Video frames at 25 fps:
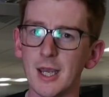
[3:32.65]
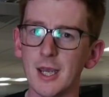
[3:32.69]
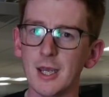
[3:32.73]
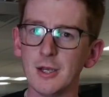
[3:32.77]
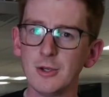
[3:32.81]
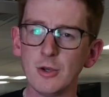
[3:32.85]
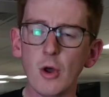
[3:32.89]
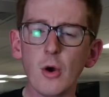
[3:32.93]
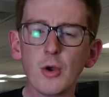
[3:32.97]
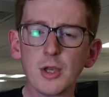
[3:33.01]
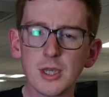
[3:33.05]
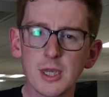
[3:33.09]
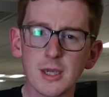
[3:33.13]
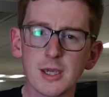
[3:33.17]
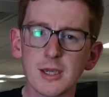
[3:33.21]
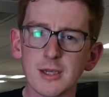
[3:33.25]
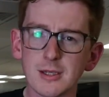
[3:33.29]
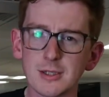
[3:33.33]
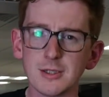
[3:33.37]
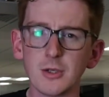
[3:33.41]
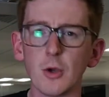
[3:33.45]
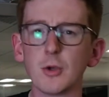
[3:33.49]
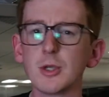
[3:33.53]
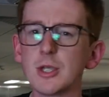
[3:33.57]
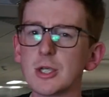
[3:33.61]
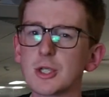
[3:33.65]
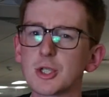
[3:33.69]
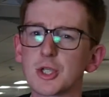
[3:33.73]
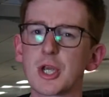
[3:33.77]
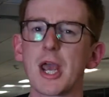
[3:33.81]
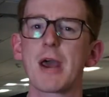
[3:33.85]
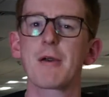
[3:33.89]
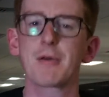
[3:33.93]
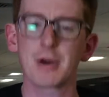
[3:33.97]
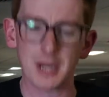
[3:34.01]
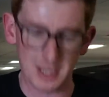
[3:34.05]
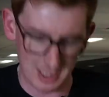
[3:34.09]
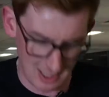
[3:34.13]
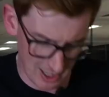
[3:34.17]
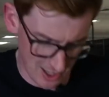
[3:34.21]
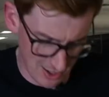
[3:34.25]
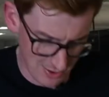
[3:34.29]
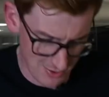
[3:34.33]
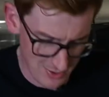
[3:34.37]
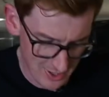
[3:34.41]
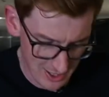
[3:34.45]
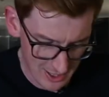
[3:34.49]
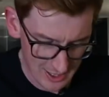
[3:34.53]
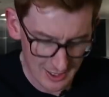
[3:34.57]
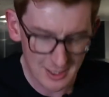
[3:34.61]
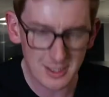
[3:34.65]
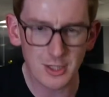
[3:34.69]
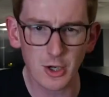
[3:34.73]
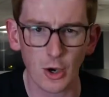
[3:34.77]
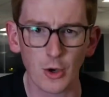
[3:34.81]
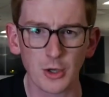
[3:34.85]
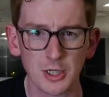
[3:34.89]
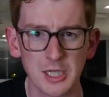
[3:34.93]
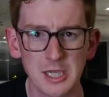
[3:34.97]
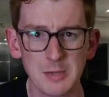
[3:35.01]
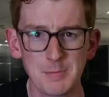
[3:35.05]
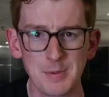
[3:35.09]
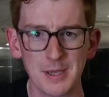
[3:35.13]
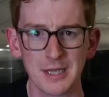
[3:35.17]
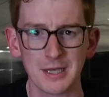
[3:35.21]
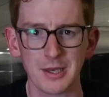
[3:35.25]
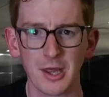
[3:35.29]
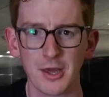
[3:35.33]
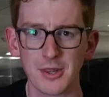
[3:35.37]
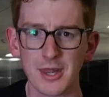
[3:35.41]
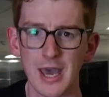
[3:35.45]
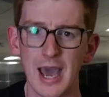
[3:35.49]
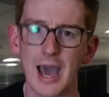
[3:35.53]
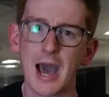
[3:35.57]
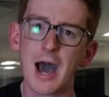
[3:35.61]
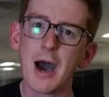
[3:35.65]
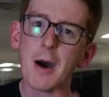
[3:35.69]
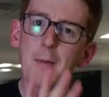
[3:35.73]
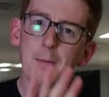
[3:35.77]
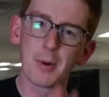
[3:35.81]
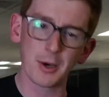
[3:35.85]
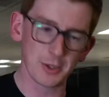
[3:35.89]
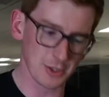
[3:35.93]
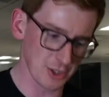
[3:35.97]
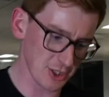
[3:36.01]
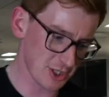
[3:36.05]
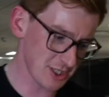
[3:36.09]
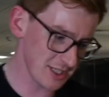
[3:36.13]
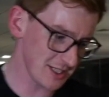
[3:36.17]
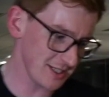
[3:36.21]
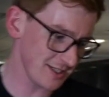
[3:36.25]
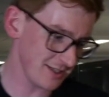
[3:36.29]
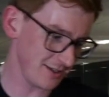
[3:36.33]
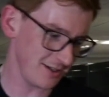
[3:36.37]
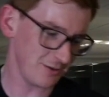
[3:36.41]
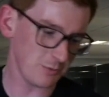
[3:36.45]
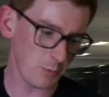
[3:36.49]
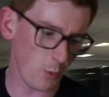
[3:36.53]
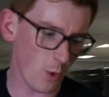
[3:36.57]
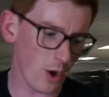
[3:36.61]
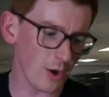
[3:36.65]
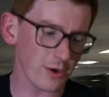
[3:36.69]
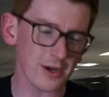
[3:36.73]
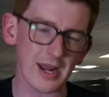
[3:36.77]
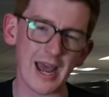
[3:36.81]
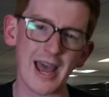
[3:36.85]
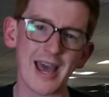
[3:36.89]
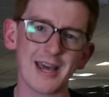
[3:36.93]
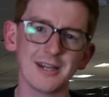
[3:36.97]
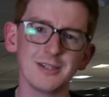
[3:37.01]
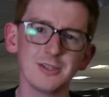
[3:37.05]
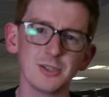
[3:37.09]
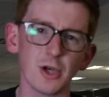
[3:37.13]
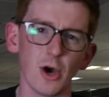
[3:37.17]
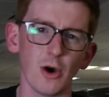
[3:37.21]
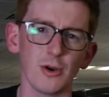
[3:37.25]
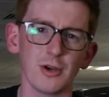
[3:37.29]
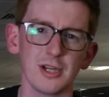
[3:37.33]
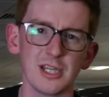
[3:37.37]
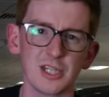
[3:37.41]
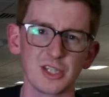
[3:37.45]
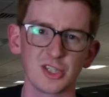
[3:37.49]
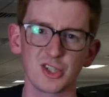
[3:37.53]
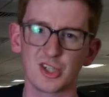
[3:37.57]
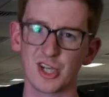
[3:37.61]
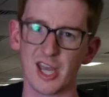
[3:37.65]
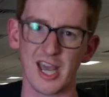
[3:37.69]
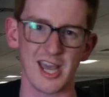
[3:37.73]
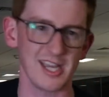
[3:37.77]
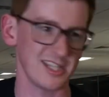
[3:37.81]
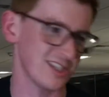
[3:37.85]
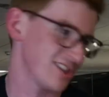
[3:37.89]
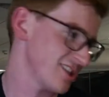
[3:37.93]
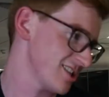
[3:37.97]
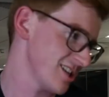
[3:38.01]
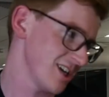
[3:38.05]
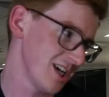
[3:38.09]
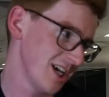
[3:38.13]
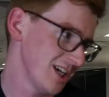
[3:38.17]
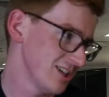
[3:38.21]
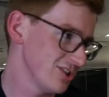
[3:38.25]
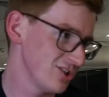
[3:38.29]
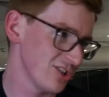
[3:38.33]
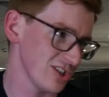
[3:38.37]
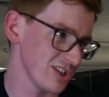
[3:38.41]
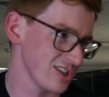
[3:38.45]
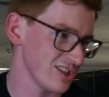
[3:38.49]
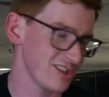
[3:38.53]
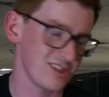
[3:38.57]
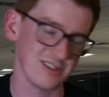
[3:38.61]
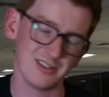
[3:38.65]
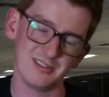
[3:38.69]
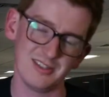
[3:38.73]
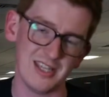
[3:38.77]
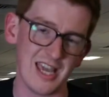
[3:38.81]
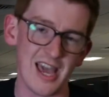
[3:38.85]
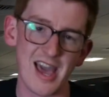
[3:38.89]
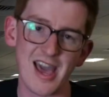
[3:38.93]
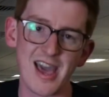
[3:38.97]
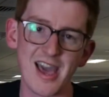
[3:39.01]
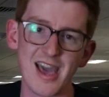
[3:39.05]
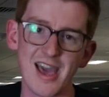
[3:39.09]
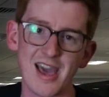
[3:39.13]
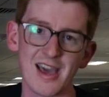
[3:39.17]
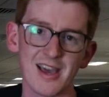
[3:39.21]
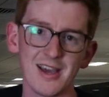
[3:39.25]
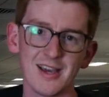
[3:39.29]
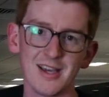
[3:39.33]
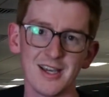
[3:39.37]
Not your Jericho cocky pin like that, but just one hand on his chest, just, yeah,